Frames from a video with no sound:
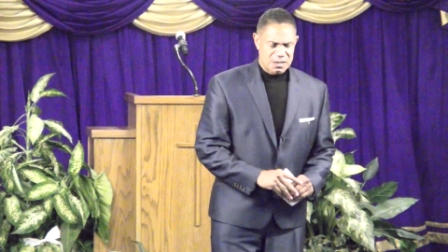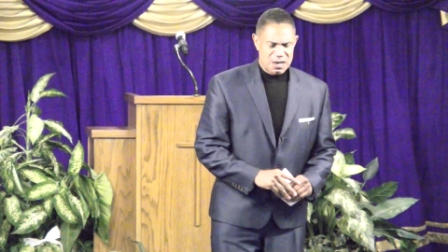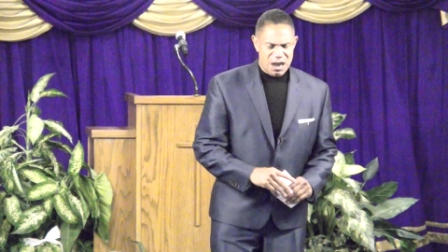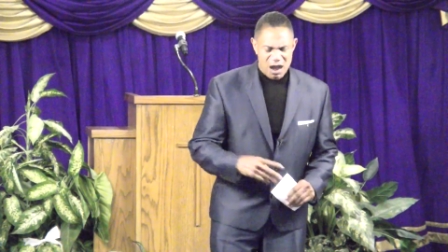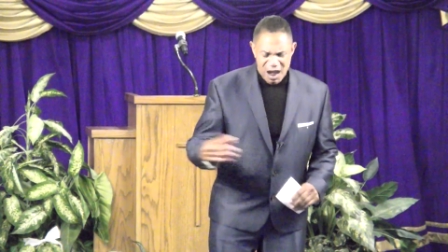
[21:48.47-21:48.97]

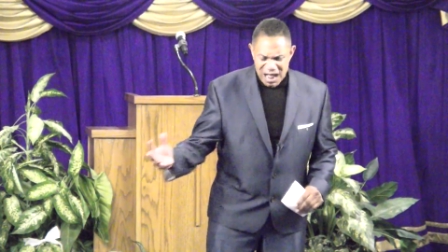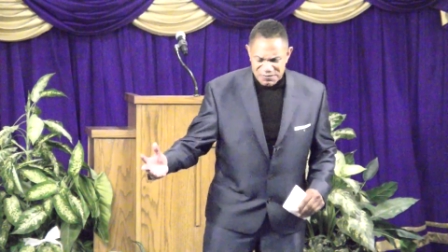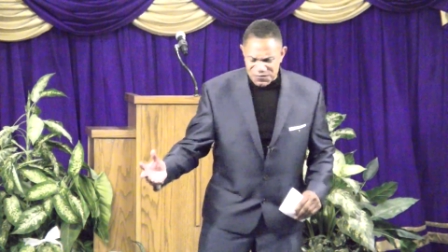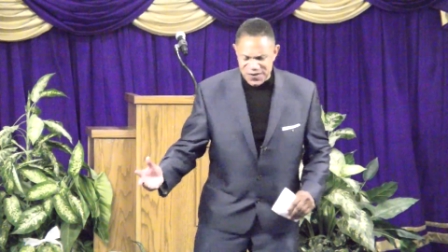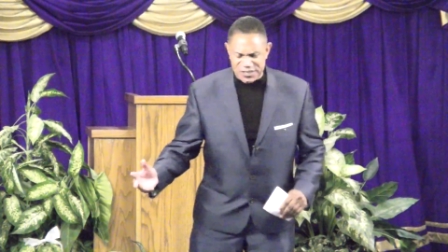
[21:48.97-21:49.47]
a heart
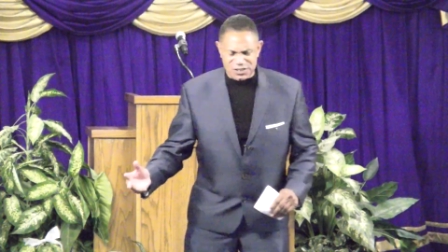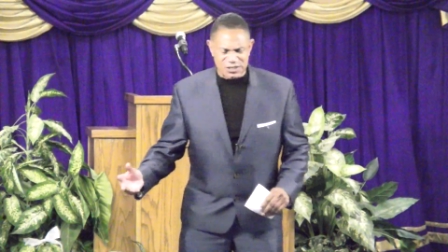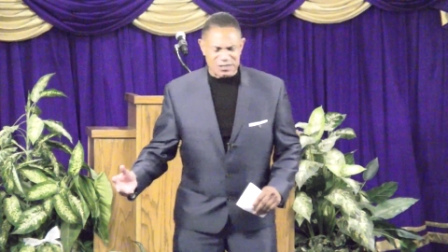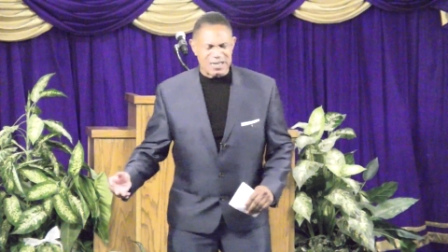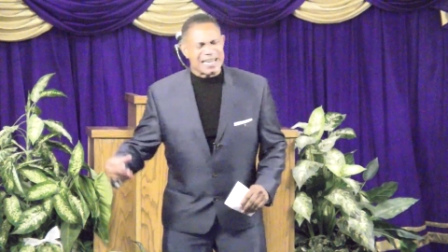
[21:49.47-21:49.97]

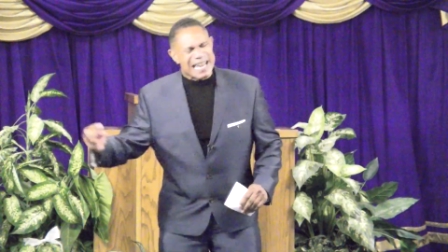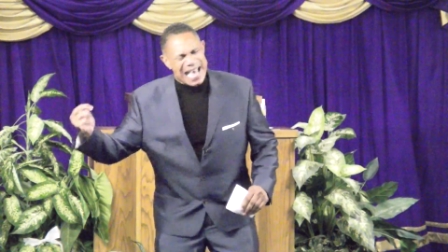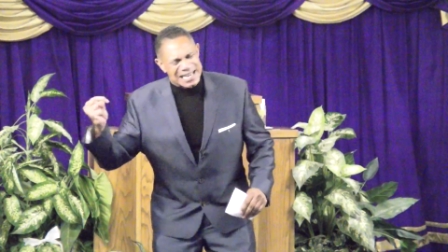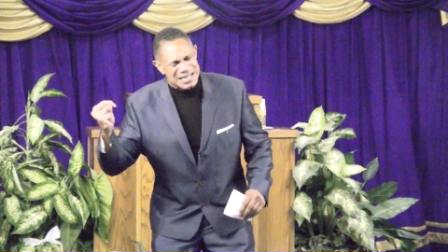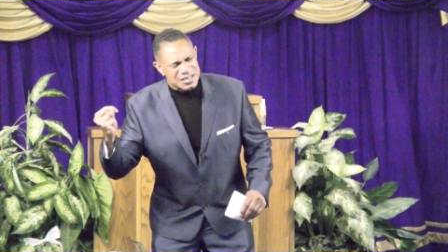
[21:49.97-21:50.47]
fixer, a
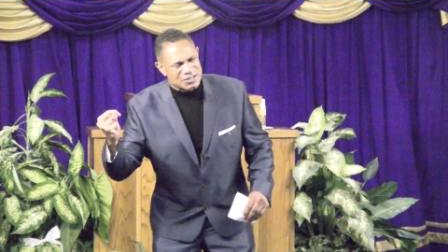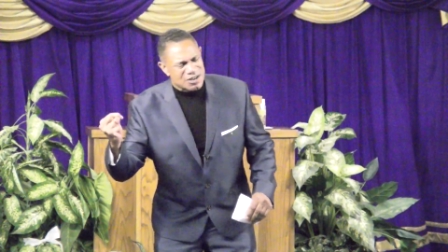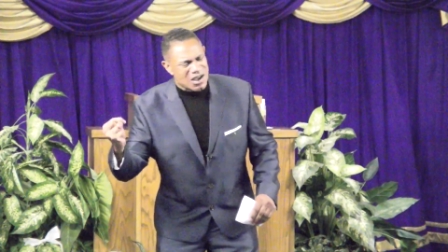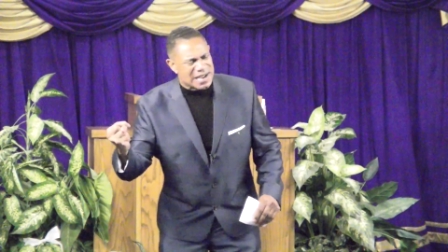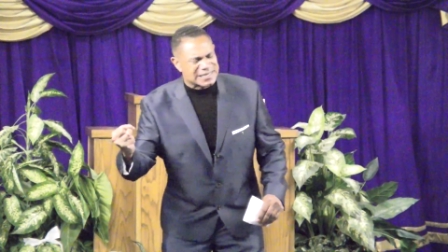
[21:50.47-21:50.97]
light in the
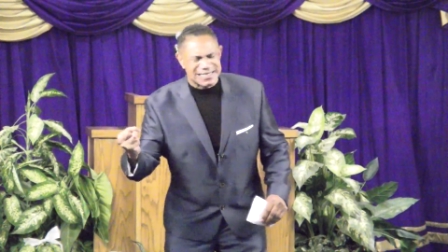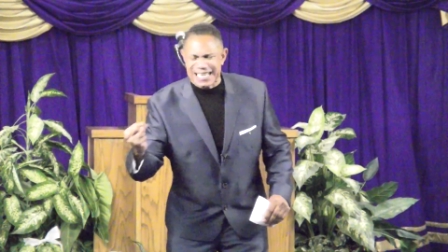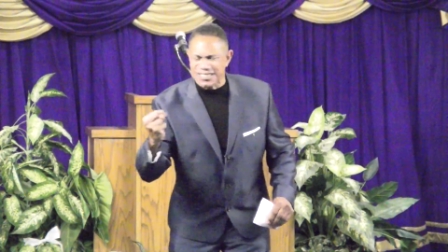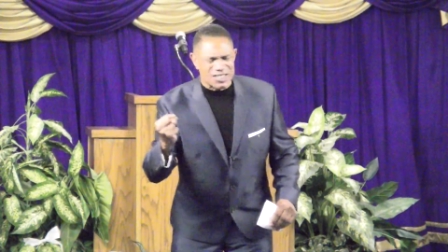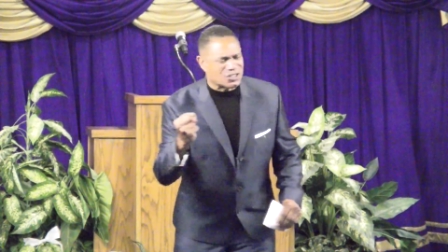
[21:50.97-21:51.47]
darkness.
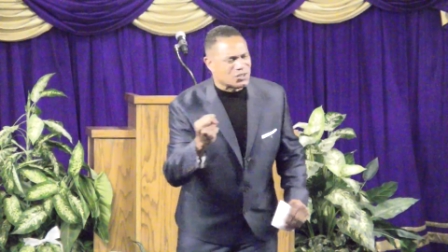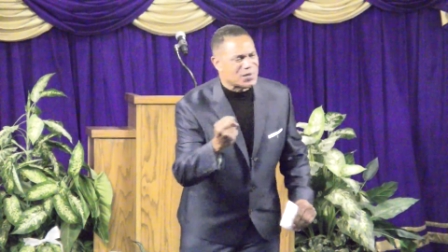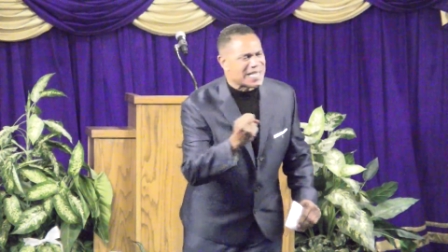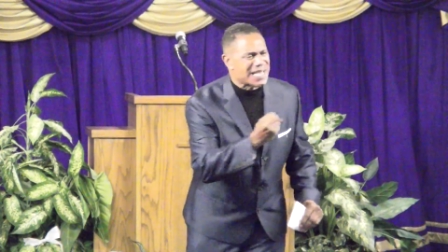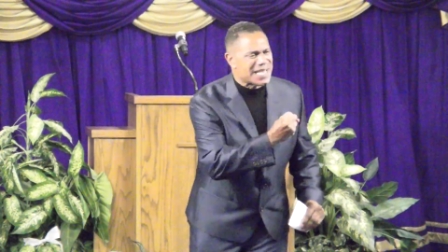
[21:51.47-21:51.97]
That's just who
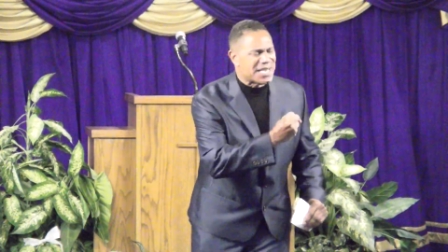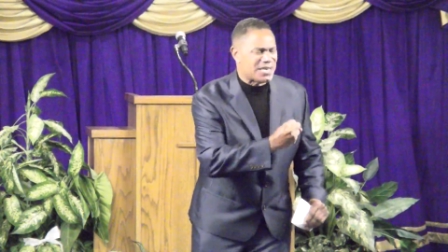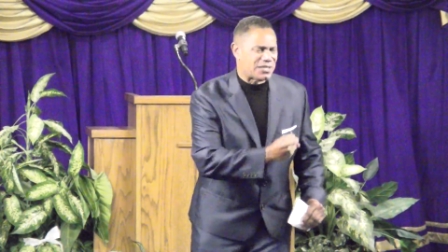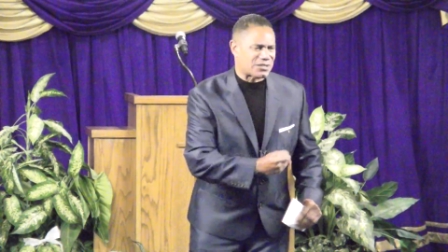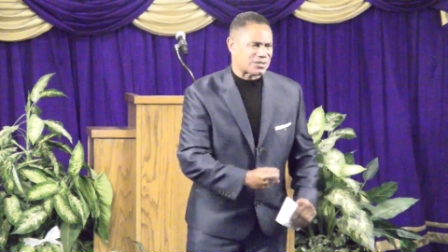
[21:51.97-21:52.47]
He
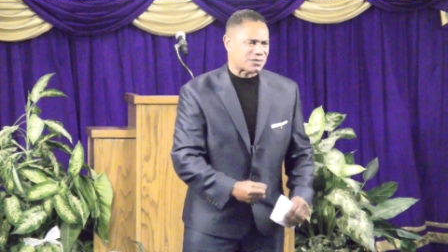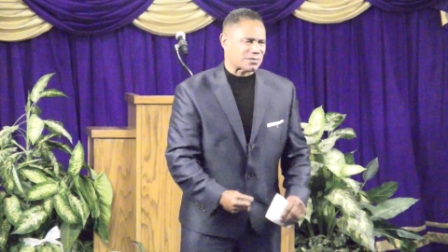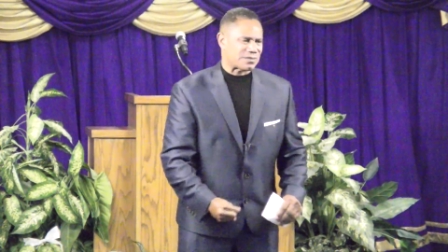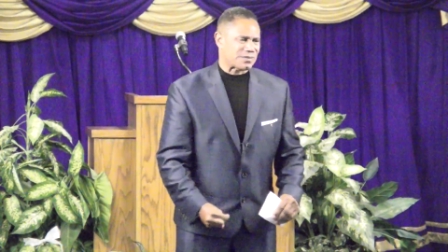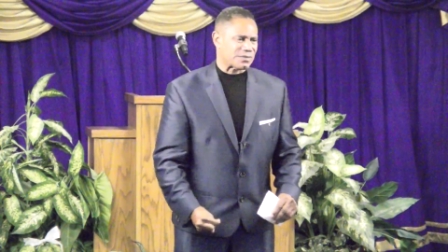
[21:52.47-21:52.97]

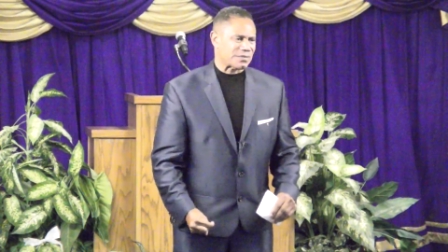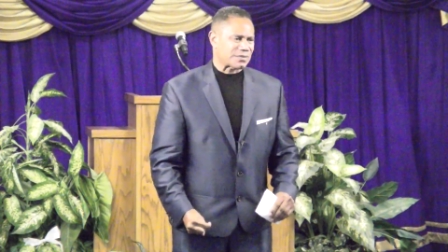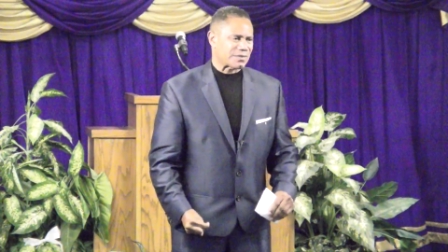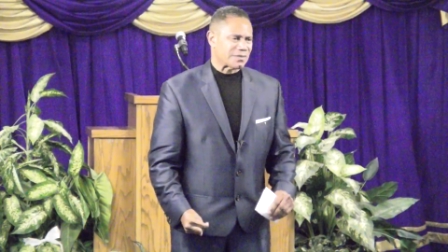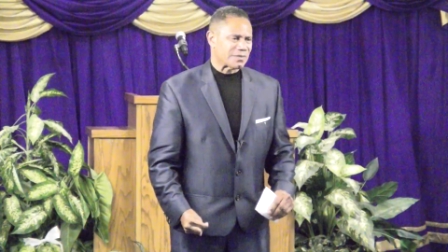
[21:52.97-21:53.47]

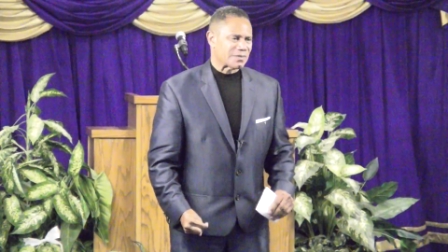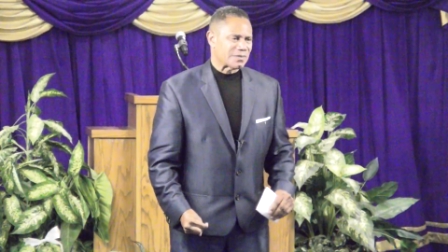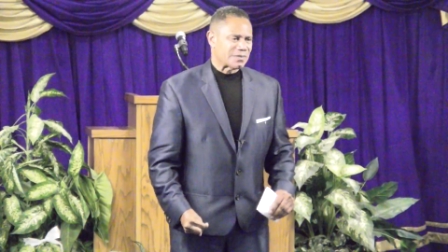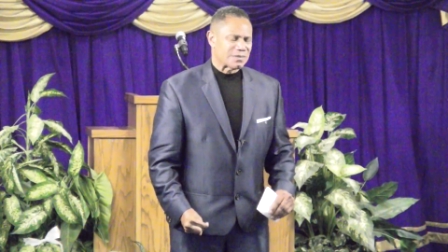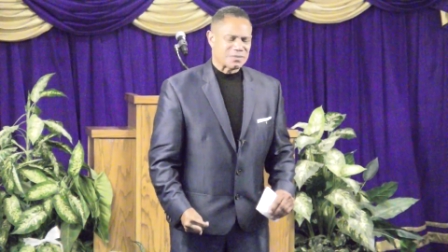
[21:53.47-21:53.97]
is.